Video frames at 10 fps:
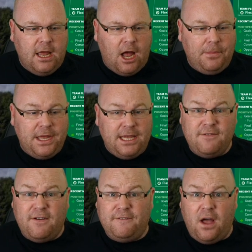I'm
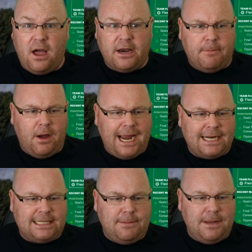thinking Fofana might
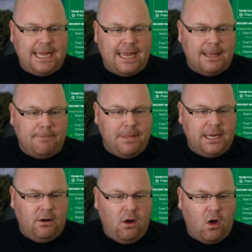actually be in the
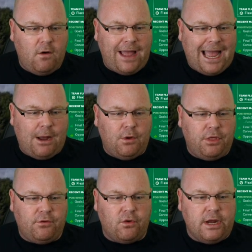middle of our
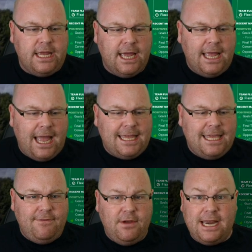three, and
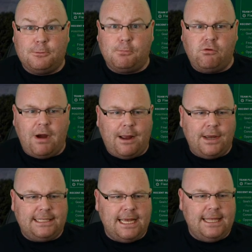given his
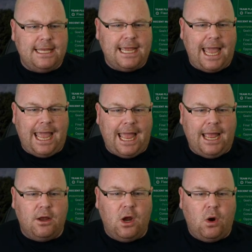prowess in the
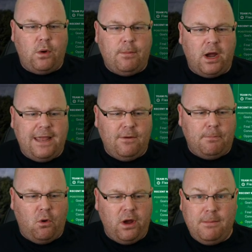air, we might even
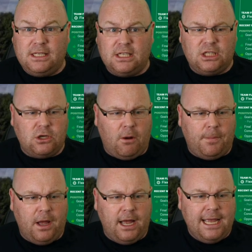put him as a
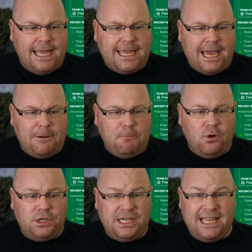stopper, get him
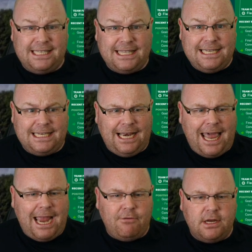pushing into these little
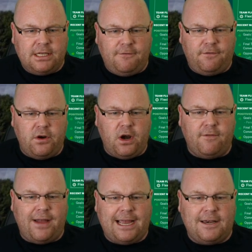areas in front
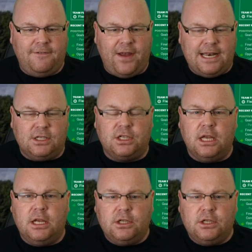of our defence